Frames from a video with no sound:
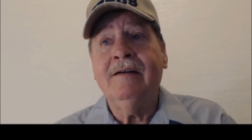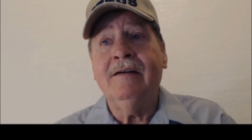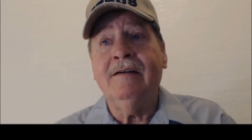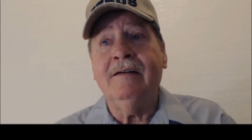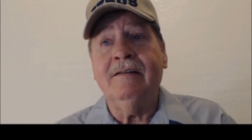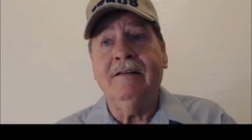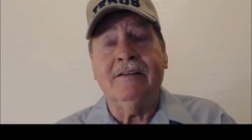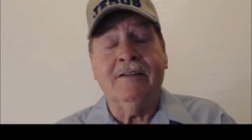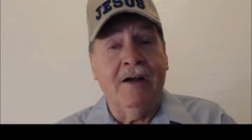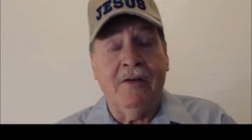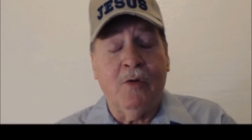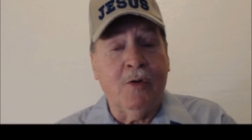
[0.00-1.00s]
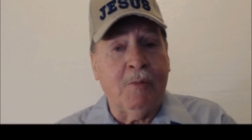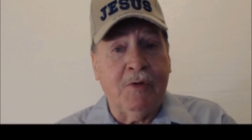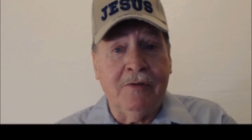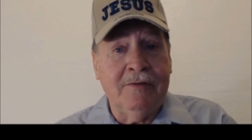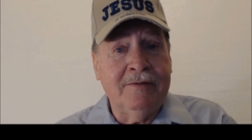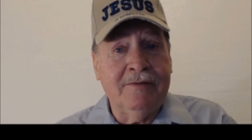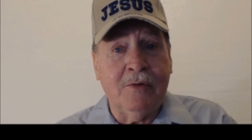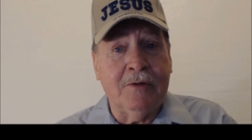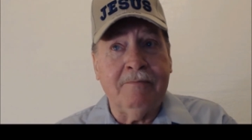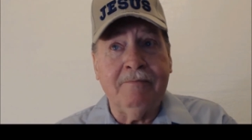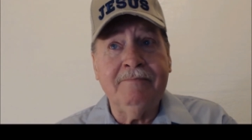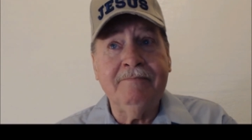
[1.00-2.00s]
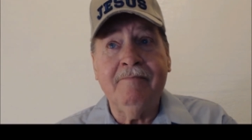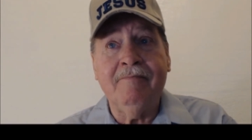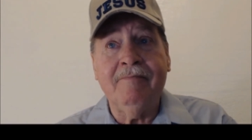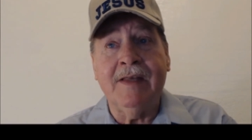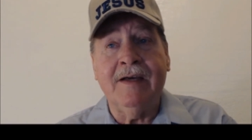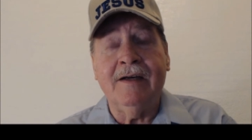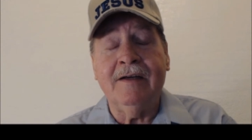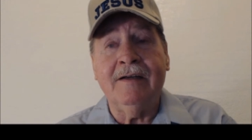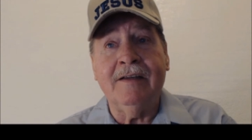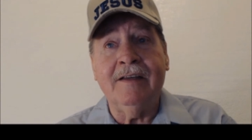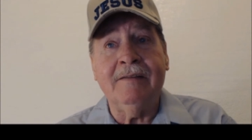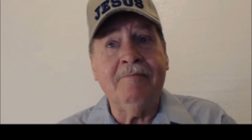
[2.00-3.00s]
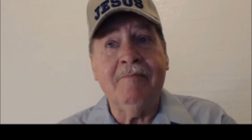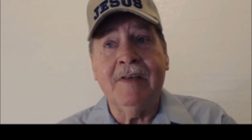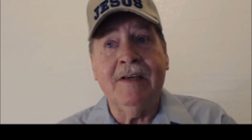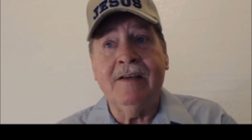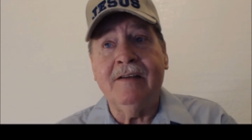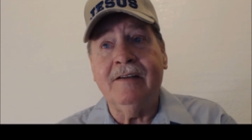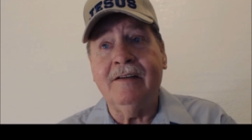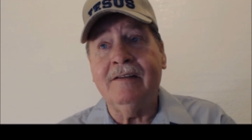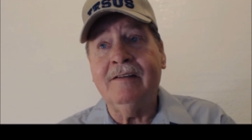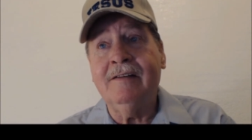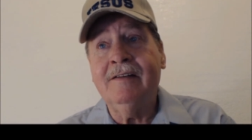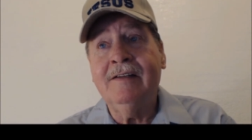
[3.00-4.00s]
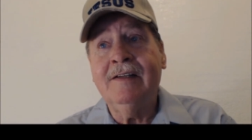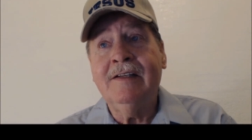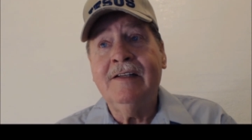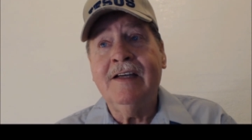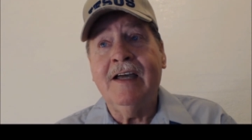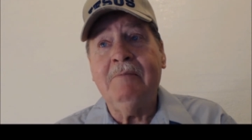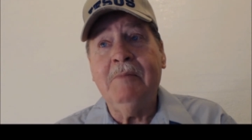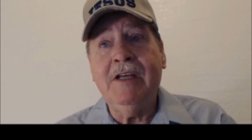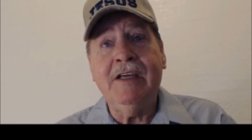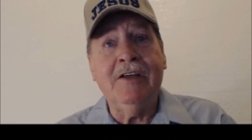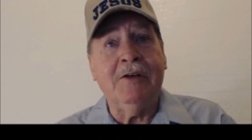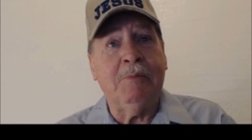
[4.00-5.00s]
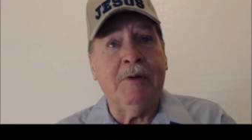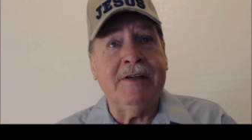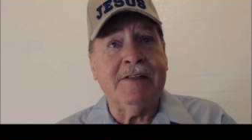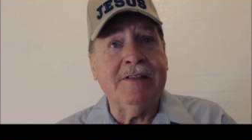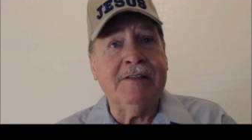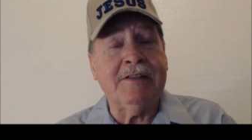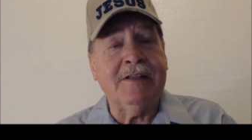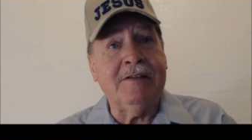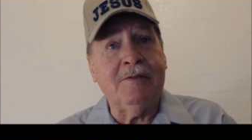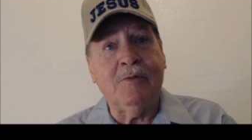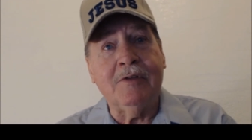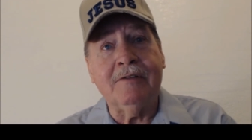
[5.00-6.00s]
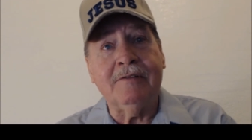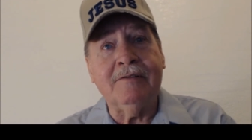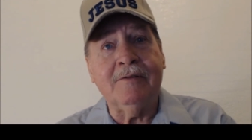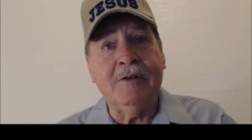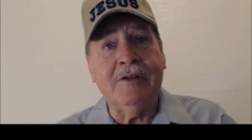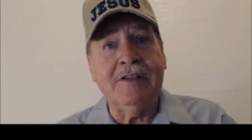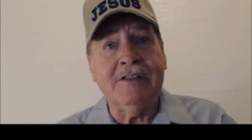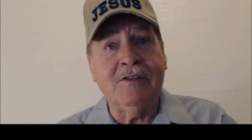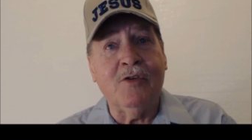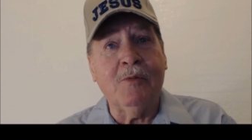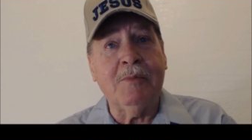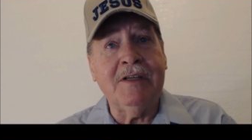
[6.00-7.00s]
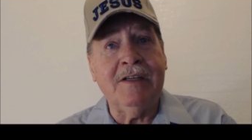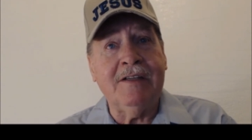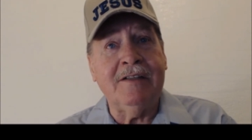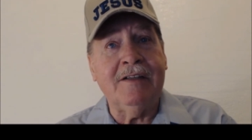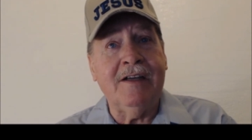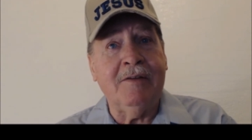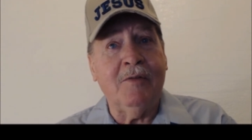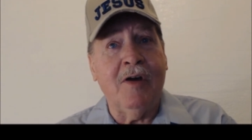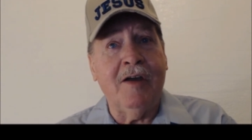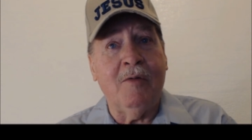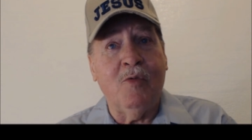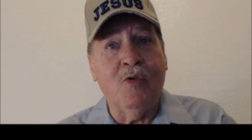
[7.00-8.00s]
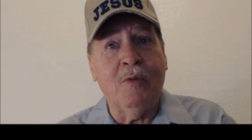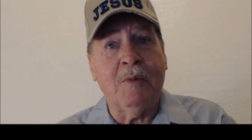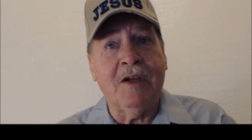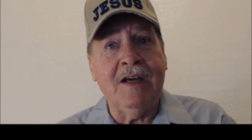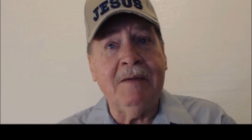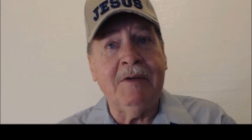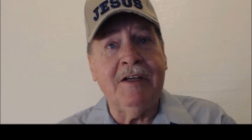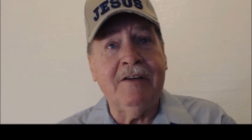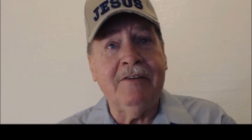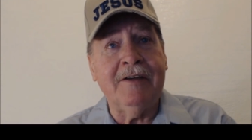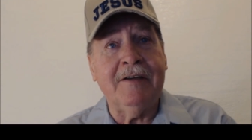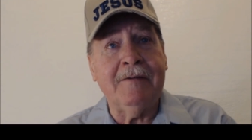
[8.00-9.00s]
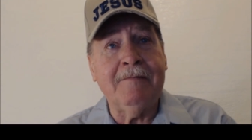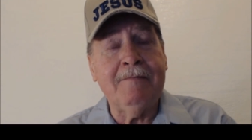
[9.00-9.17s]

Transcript: uh, that's not normal for them. Uh, and uh, and many other places uh, where, where it is normally a, a, a, warm climate area.